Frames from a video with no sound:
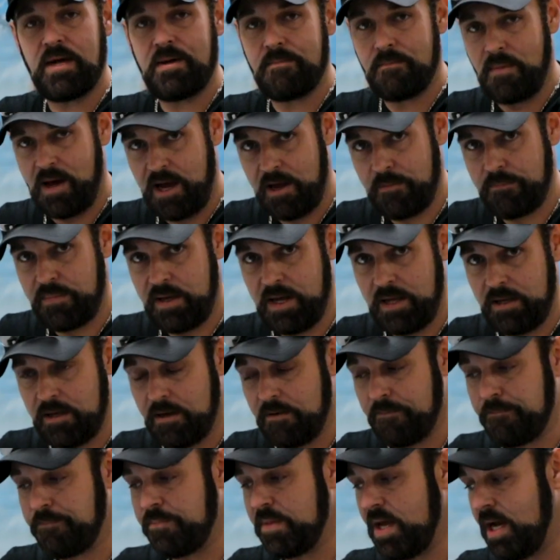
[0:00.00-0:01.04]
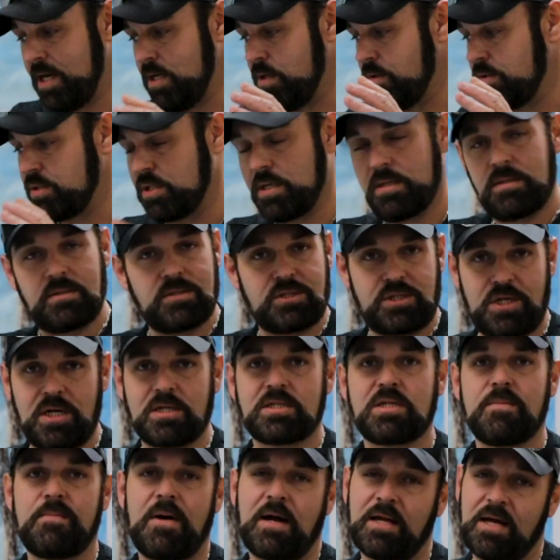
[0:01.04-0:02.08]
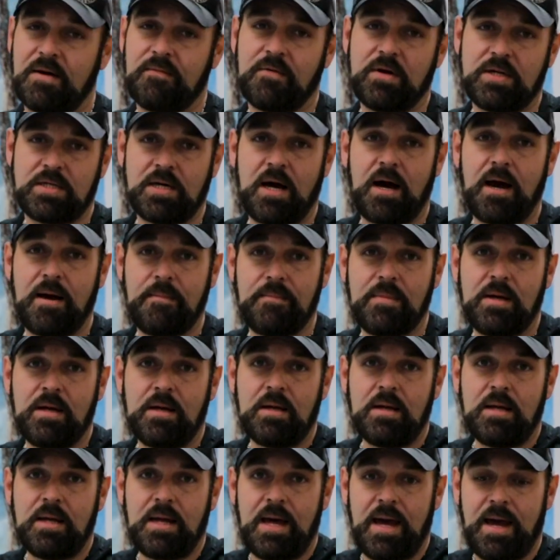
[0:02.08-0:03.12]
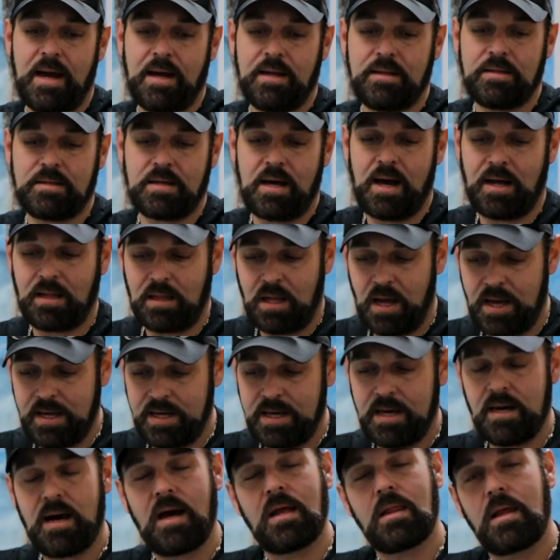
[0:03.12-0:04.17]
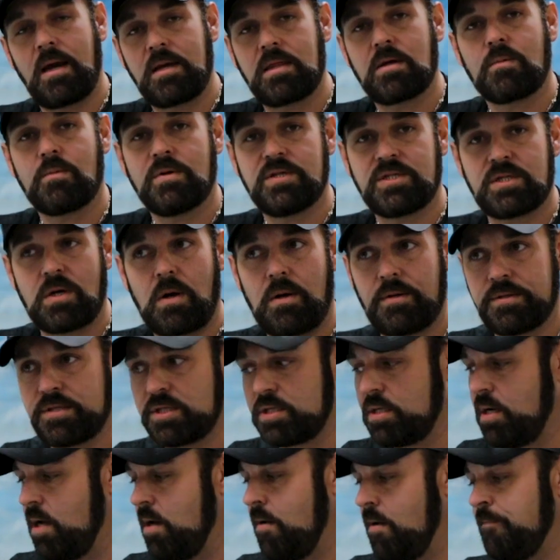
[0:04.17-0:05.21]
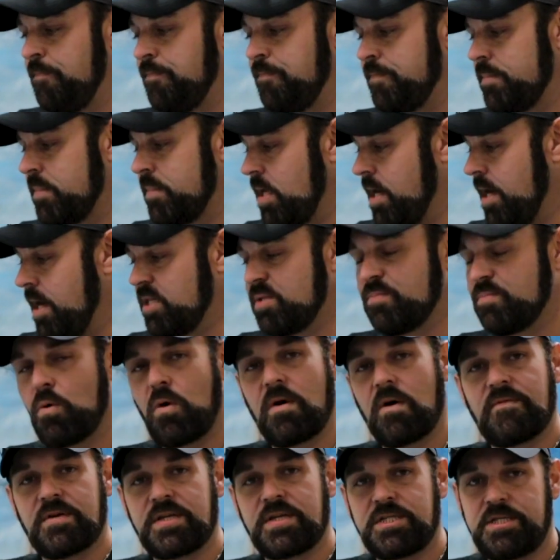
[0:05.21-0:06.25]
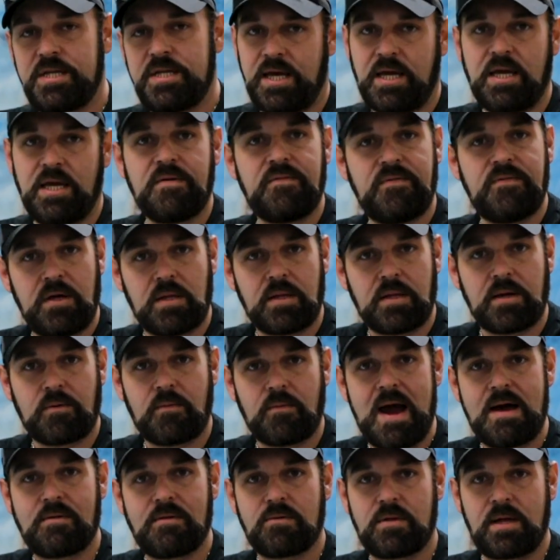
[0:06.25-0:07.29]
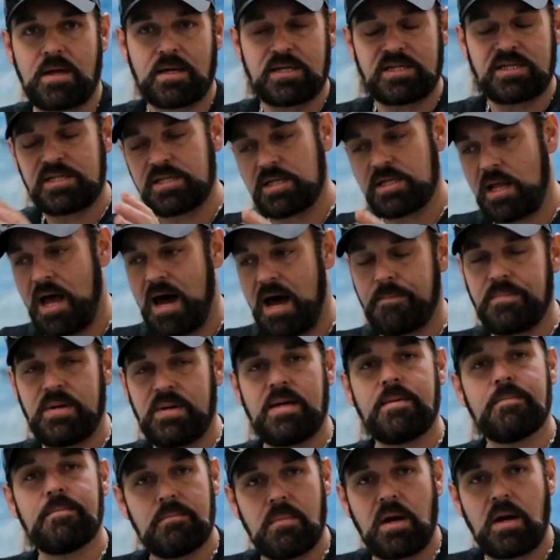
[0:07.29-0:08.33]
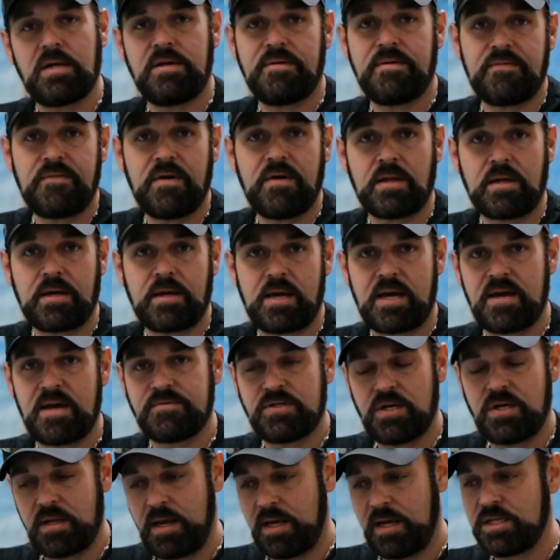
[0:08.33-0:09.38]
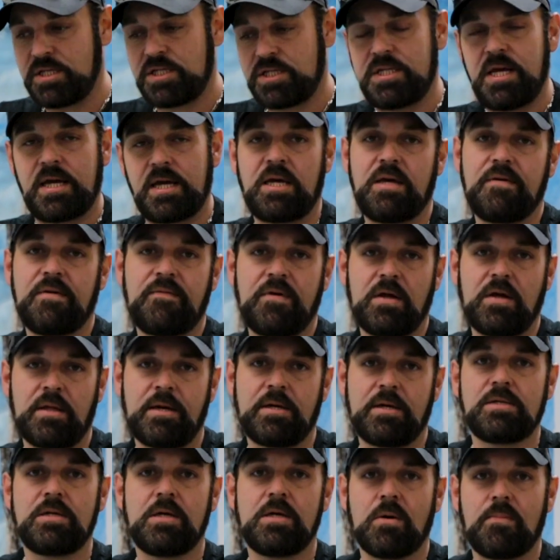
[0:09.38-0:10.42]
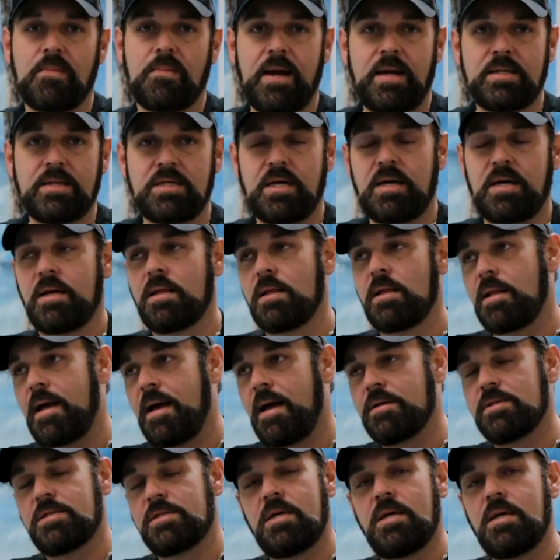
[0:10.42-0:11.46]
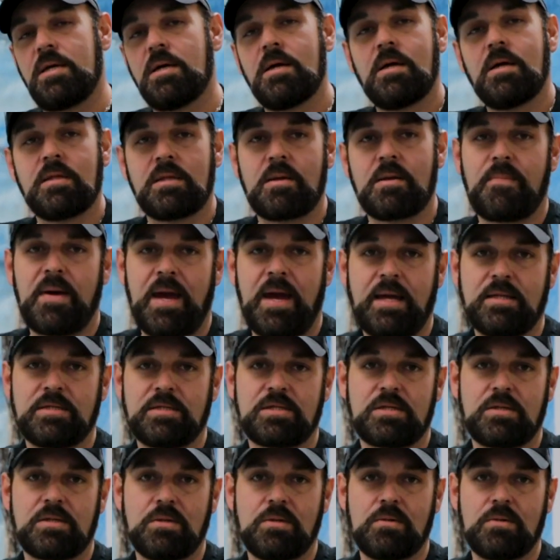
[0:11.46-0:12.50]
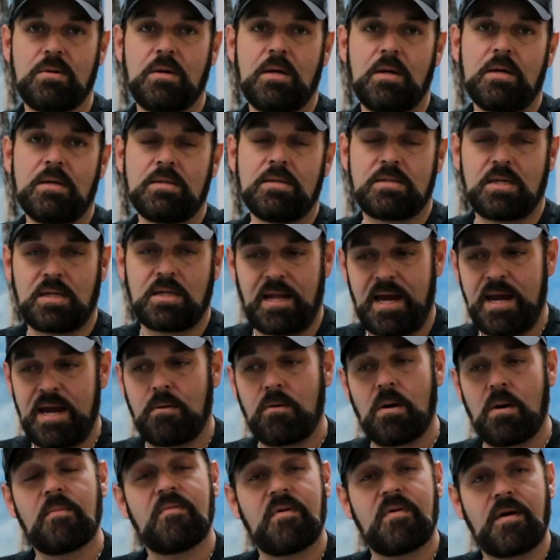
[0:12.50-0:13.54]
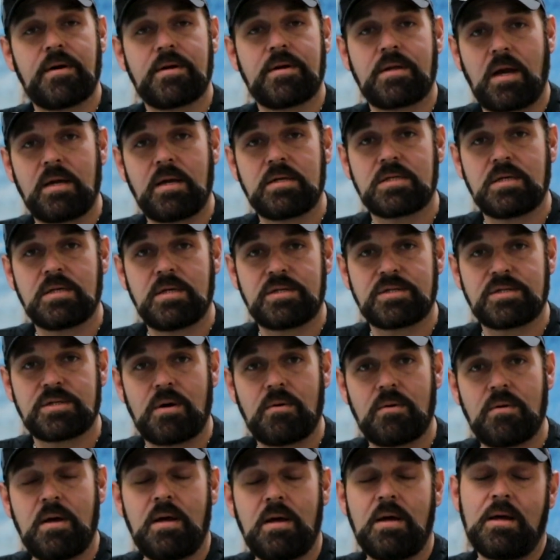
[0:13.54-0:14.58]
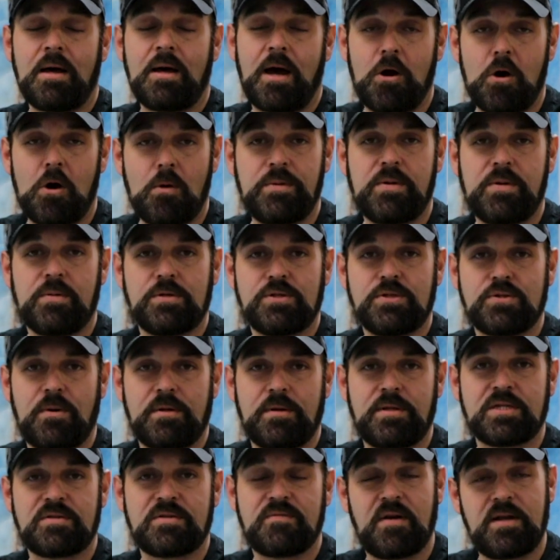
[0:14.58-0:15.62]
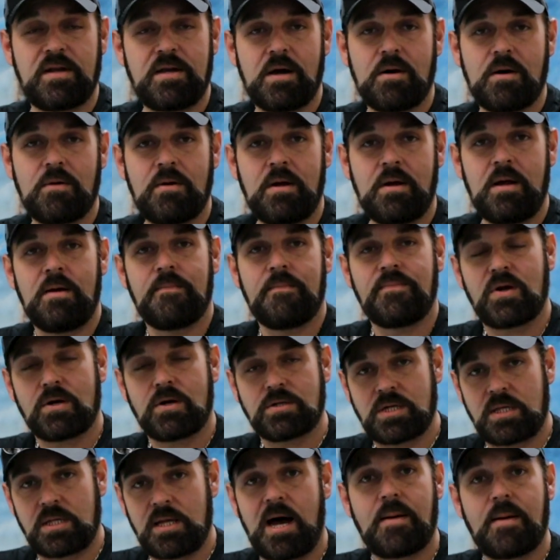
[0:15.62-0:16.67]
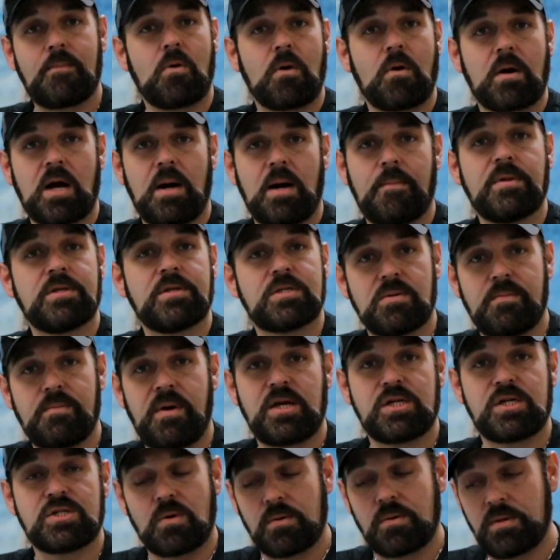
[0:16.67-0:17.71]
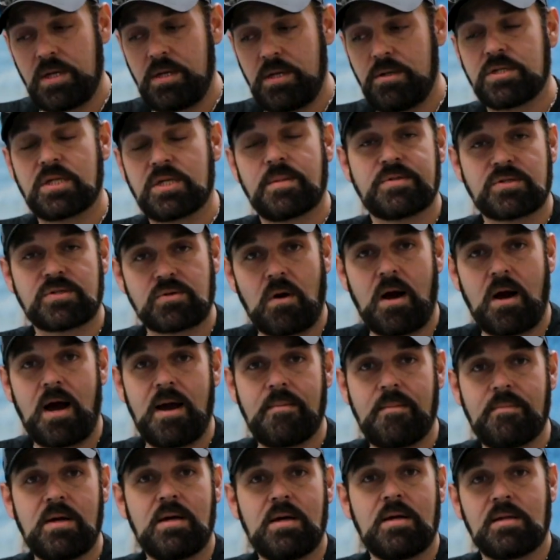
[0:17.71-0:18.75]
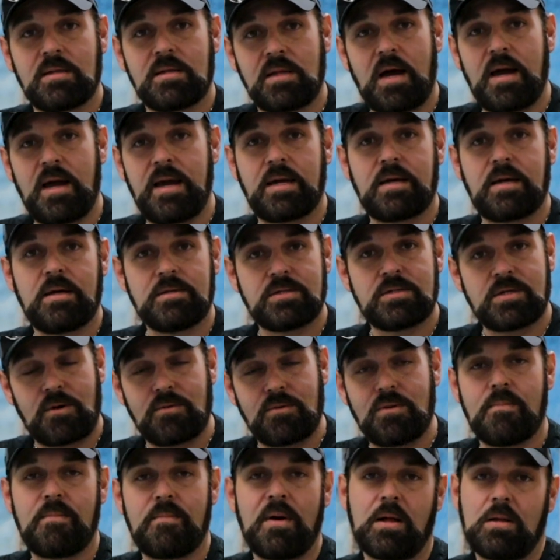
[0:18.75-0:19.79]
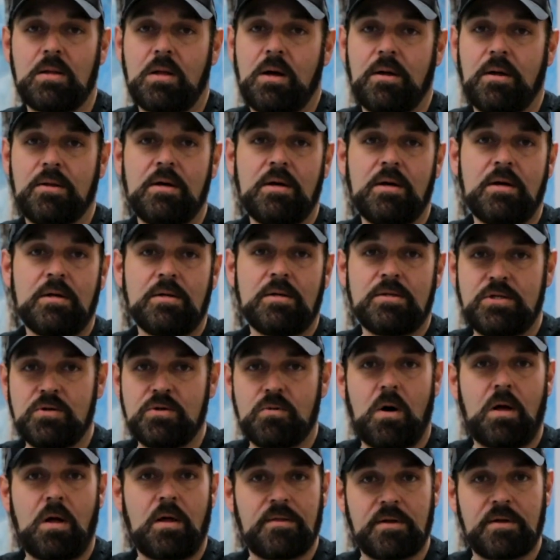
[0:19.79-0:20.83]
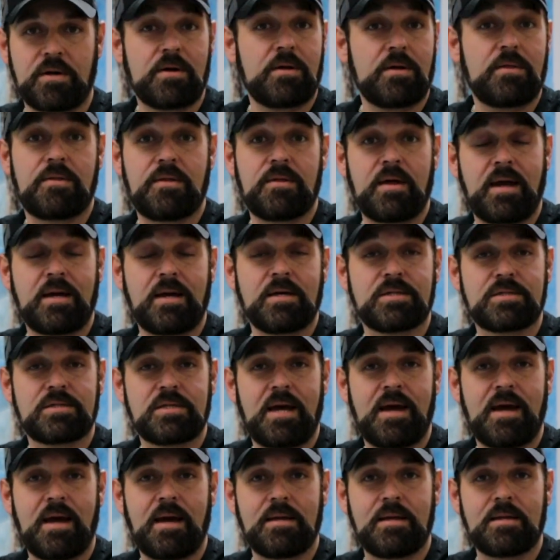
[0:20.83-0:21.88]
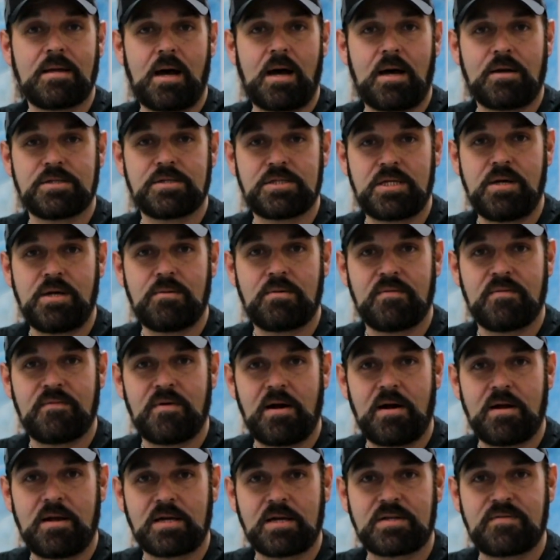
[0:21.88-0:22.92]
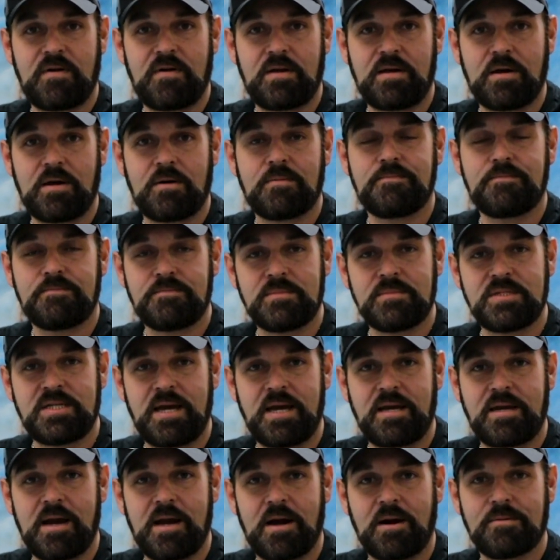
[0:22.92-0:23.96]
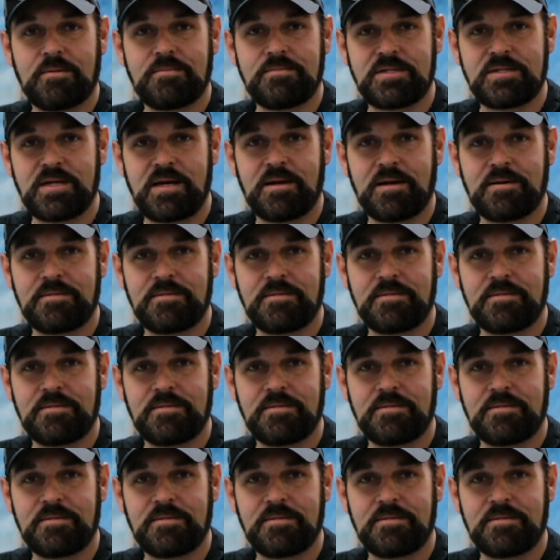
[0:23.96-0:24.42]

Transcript: in my opinion. I use it just about every time and I like it. I like the results. It's more of a sticky feeling rather than a sloppy, muddy feeling. It gives you a nice sticky feeling to your painting and allows the paints to layer up very nicely. So I hope you enjoyed this video. There's a lot more coming, so make sure that you subscribe, like, turn the bell on, do all the good things, and I'll see you in the very next video. Take care. See